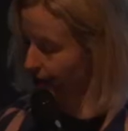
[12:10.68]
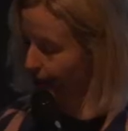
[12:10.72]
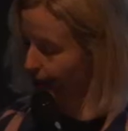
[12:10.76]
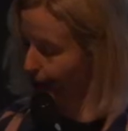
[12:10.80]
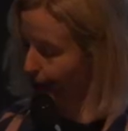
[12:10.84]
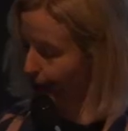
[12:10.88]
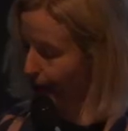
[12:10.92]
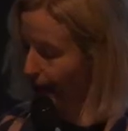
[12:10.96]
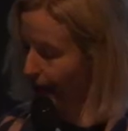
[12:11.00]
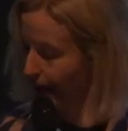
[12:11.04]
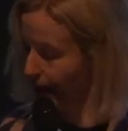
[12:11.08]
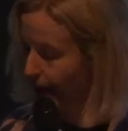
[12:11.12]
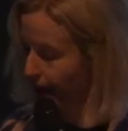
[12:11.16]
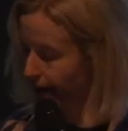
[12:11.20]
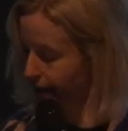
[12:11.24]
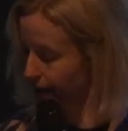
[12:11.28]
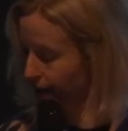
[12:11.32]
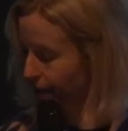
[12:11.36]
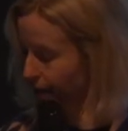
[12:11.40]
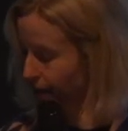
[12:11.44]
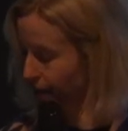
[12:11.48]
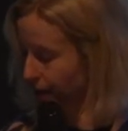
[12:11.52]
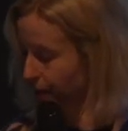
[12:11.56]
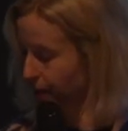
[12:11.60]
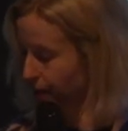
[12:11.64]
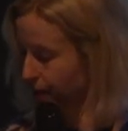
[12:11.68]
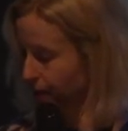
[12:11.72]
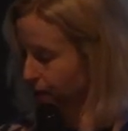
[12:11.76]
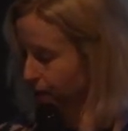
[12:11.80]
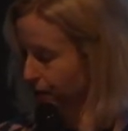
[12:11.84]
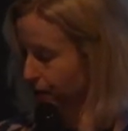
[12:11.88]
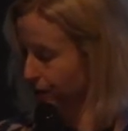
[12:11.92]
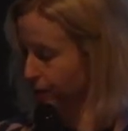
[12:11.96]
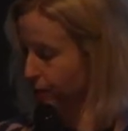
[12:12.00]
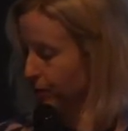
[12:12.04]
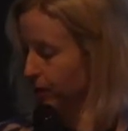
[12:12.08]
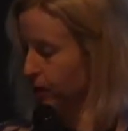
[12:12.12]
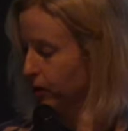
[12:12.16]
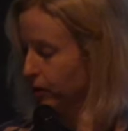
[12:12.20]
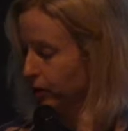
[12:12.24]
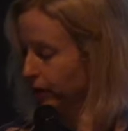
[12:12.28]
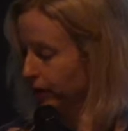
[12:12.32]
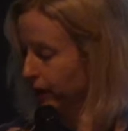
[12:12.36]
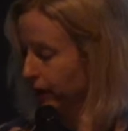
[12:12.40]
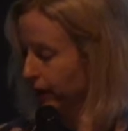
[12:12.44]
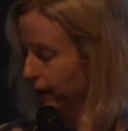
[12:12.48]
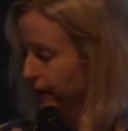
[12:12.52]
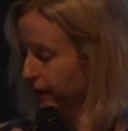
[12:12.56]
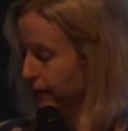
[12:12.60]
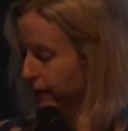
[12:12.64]
a bag that maybe there was some
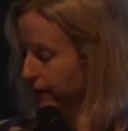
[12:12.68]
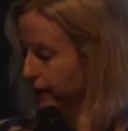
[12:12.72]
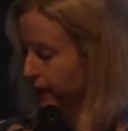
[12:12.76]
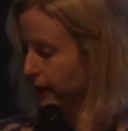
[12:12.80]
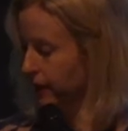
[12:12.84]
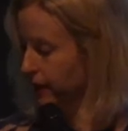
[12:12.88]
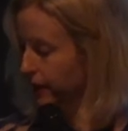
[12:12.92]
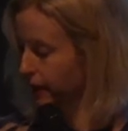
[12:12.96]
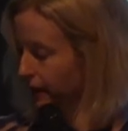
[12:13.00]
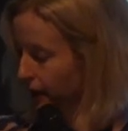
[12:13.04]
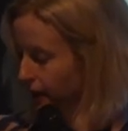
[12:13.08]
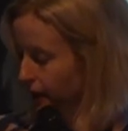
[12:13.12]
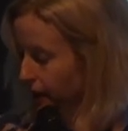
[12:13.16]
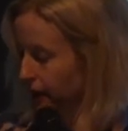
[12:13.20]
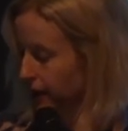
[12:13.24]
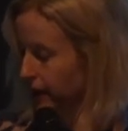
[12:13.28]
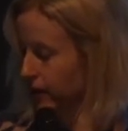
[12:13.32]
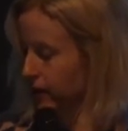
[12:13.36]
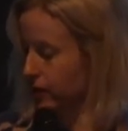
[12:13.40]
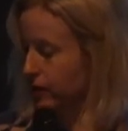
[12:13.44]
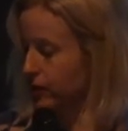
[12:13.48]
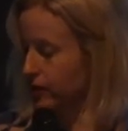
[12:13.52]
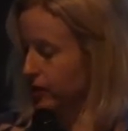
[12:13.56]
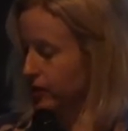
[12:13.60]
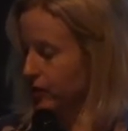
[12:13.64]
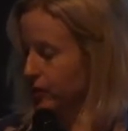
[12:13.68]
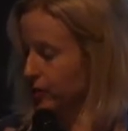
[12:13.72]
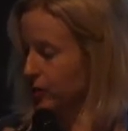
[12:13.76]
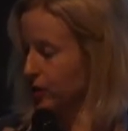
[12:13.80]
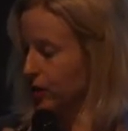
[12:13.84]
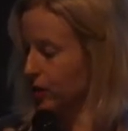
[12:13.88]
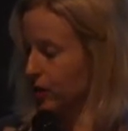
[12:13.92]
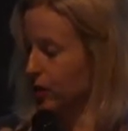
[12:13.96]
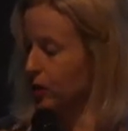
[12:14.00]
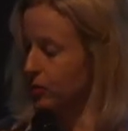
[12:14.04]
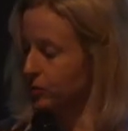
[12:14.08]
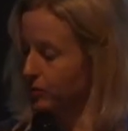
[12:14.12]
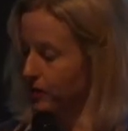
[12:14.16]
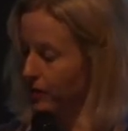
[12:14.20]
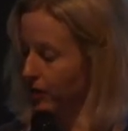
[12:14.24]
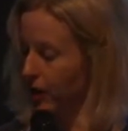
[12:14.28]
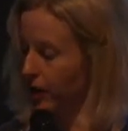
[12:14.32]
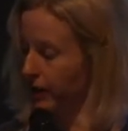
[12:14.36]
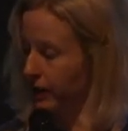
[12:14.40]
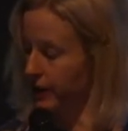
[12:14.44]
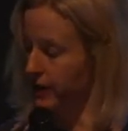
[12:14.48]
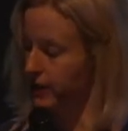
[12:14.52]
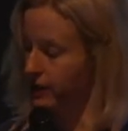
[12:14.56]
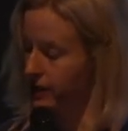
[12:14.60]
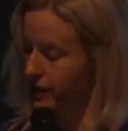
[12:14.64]
oatcakes in, because there's some crumbs on
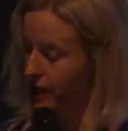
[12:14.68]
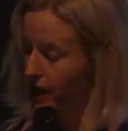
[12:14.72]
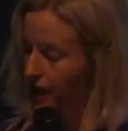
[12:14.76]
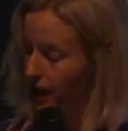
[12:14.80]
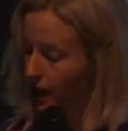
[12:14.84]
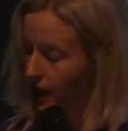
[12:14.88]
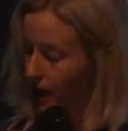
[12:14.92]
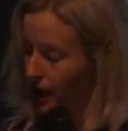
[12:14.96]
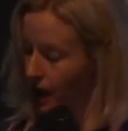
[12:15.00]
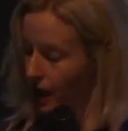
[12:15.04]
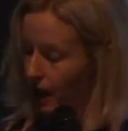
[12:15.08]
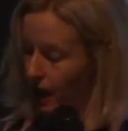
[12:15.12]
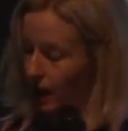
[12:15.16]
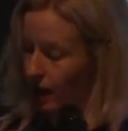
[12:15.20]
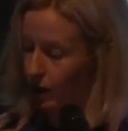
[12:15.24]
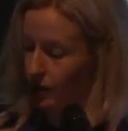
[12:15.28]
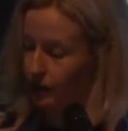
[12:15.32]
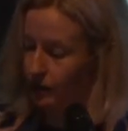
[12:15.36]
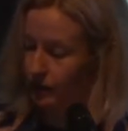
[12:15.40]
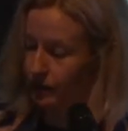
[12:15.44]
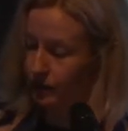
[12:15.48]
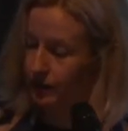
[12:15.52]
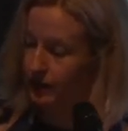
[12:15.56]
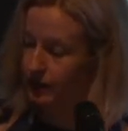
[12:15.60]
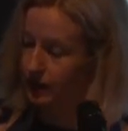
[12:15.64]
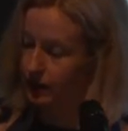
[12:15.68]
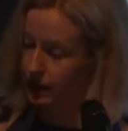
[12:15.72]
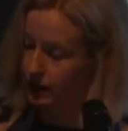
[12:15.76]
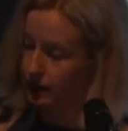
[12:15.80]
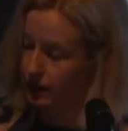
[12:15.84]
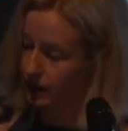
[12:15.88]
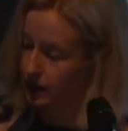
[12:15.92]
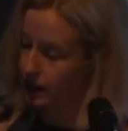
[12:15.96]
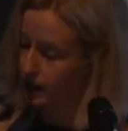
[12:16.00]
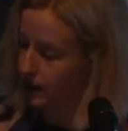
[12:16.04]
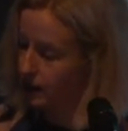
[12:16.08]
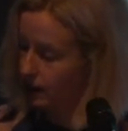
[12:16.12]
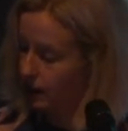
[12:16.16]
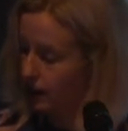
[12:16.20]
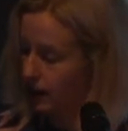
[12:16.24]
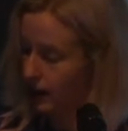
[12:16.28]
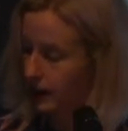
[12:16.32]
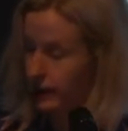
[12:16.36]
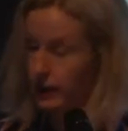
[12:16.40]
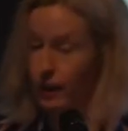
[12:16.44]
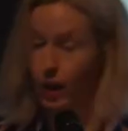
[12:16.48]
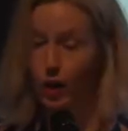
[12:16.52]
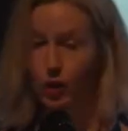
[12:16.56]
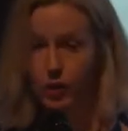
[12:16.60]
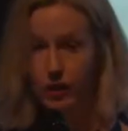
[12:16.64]
it. Um,
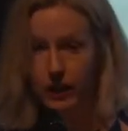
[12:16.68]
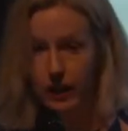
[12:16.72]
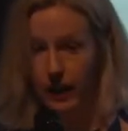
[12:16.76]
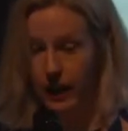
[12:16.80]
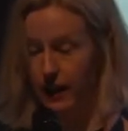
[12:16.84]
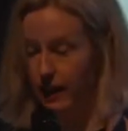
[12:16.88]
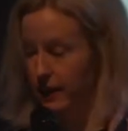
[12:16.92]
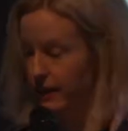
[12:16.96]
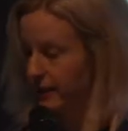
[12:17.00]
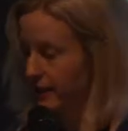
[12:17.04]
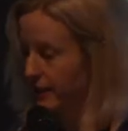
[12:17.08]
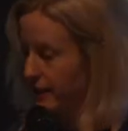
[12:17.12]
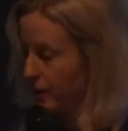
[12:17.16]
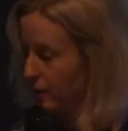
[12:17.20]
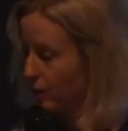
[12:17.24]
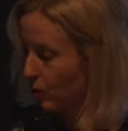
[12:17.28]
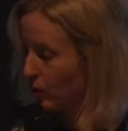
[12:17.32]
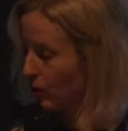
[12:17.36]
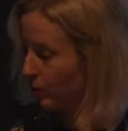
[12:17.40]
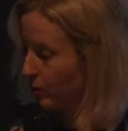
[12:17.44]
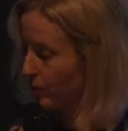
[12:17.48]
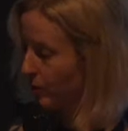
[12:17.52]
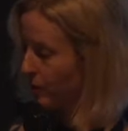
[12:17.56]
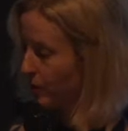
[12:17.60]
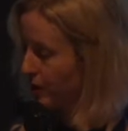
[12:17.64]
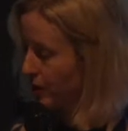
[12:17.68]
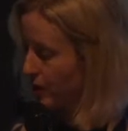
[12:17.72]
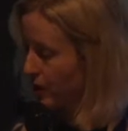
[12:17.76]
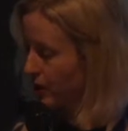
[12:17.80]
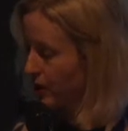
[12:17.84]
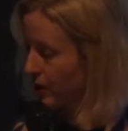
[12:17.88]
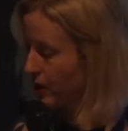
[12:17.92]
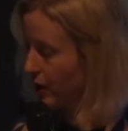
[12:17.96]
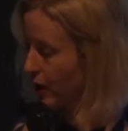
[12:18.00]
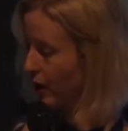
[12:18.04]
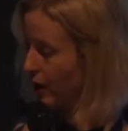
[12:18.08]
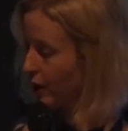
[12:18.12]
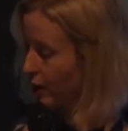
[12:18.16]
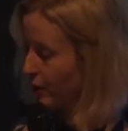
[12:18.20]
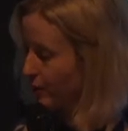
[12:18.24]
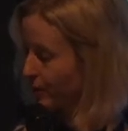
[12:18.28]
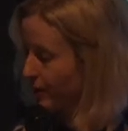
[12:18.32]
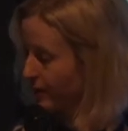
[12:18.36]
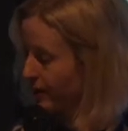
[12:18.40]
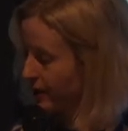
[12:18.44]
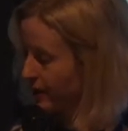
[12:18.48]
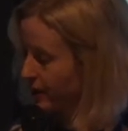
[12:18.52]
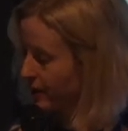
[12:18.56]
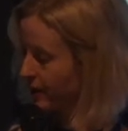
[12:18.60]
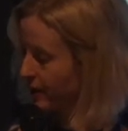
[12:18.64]
like oatcakes, it's what musician, Irish
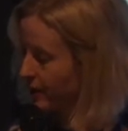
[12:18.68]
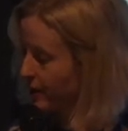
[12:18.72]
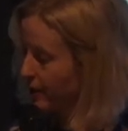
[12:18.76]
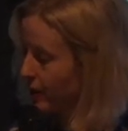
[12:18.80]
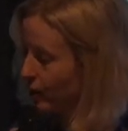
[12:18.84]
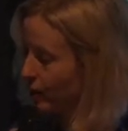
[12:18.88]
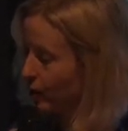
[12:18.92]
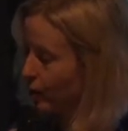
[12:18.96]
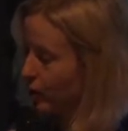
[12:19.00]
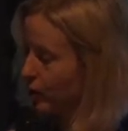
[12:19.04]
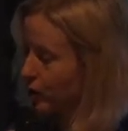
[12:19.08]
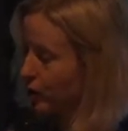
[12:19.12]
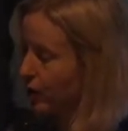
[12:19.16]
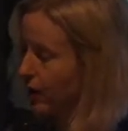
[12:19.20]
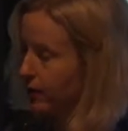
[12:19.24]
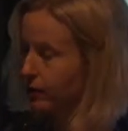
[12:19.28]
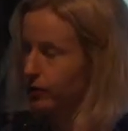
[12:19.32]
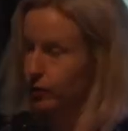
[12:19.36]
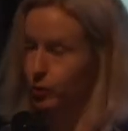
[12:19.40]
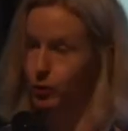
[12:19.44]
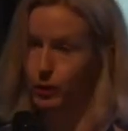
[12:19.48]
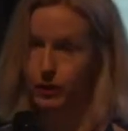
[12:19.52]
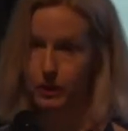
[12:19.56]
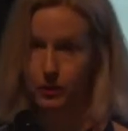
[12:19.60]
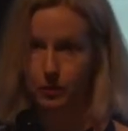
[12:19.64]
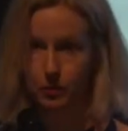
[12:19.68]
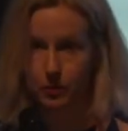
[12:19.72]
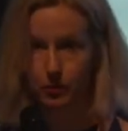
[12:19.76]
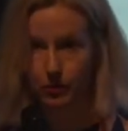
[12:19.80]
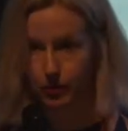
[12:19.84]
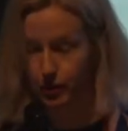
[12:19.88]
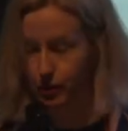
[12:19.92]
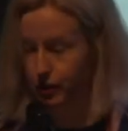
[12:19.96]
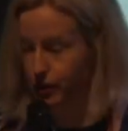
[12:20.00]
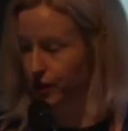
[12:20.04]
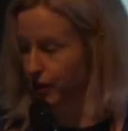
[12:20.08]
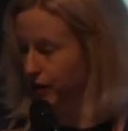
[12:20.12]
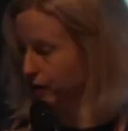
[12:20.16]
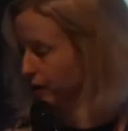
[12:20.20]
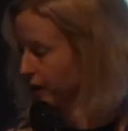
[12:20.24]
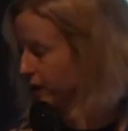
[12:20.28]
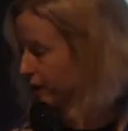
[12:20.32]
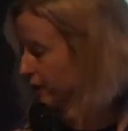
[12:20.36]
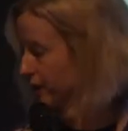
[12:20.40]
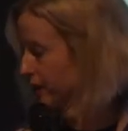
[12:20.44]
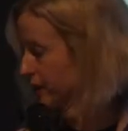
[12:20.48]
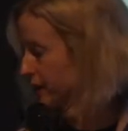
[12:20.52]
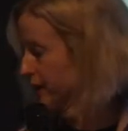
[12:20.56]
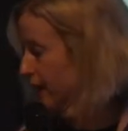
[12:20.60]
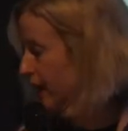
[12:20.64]
musicians all travel with them for
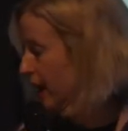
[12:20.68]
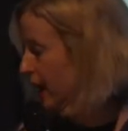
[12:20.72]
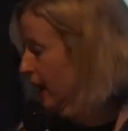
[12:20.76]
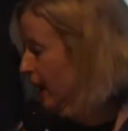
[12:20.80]
sustenance.